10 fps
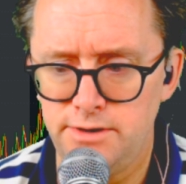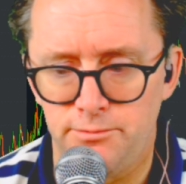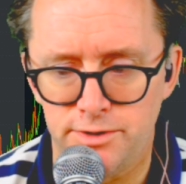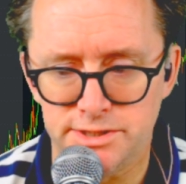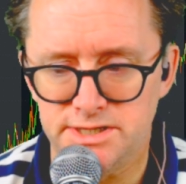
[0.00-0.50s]
And
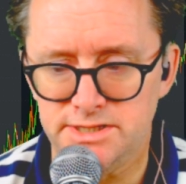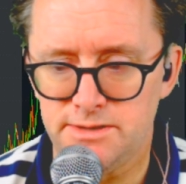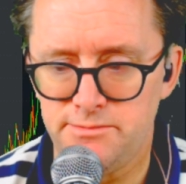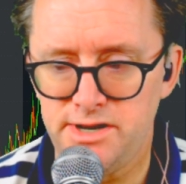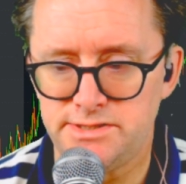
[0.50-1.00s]
when you see
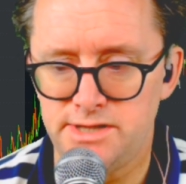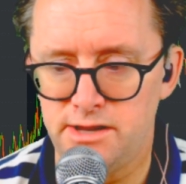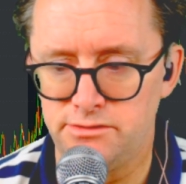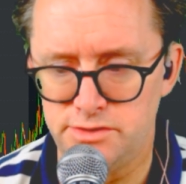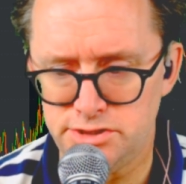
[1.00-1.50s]
somebody
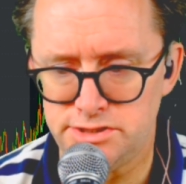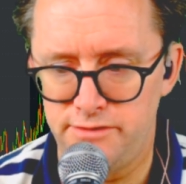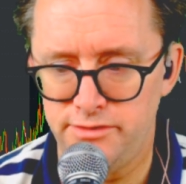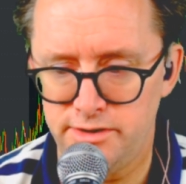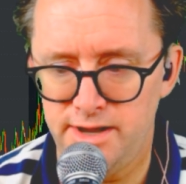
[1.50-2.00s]
saying this is
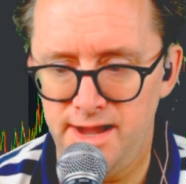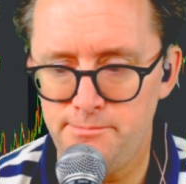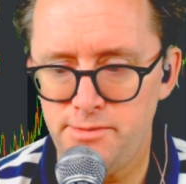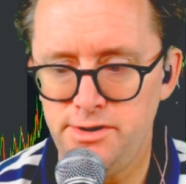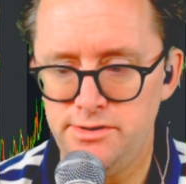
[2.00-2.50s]
definitely going to
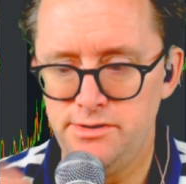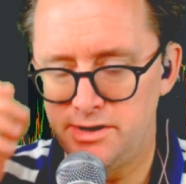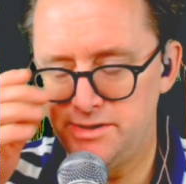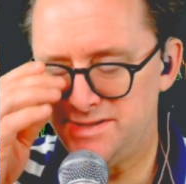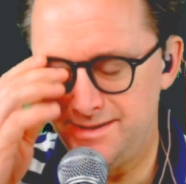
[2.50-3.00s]
happen, you
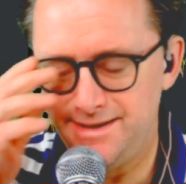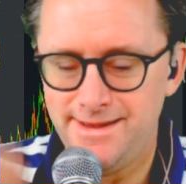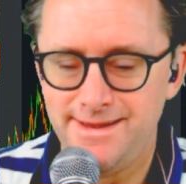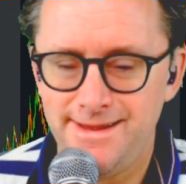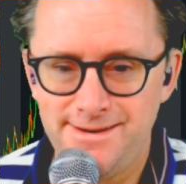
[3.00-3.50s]
can,
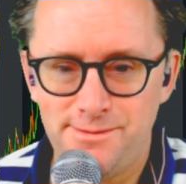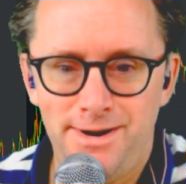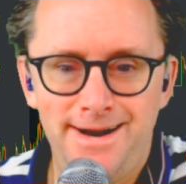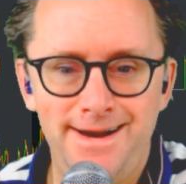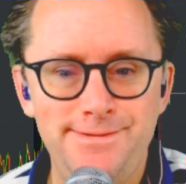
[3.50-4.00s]
in your
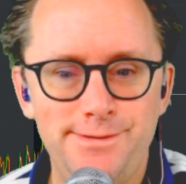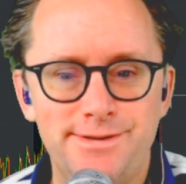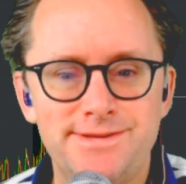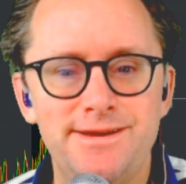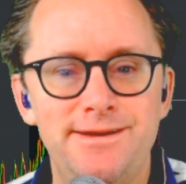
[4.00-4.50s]
mind, you
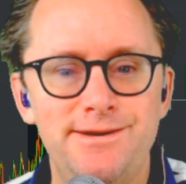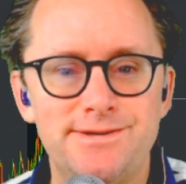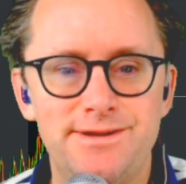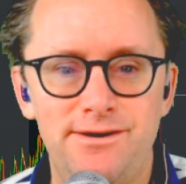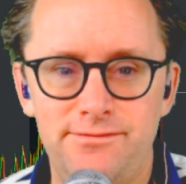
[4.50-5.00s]
can say to
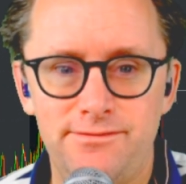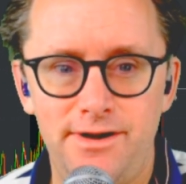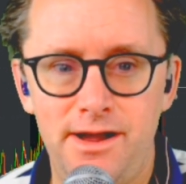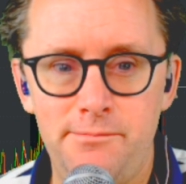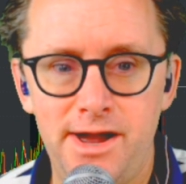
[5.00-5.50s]
yourself,
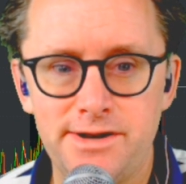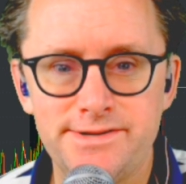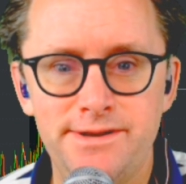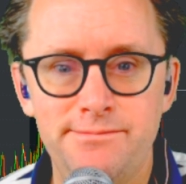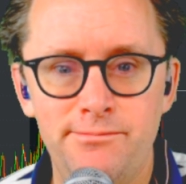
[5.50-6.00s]
I'm
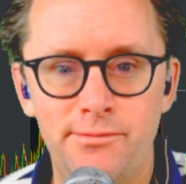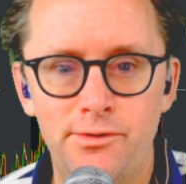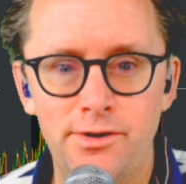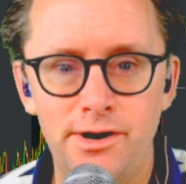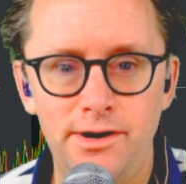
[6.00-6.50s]
actually
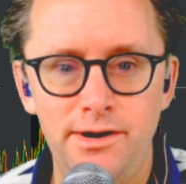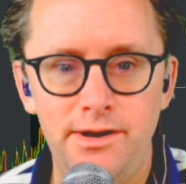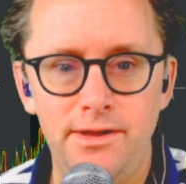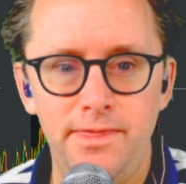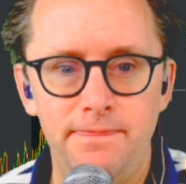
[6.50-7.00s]
more,
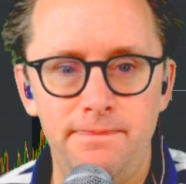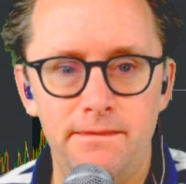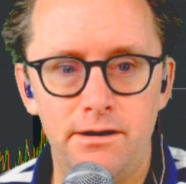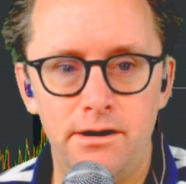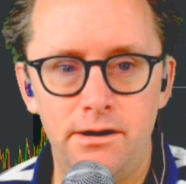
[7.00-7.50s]

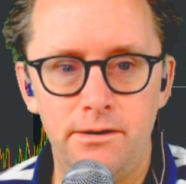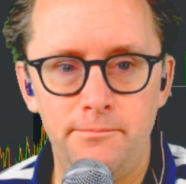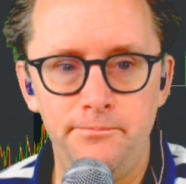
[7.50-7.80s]
I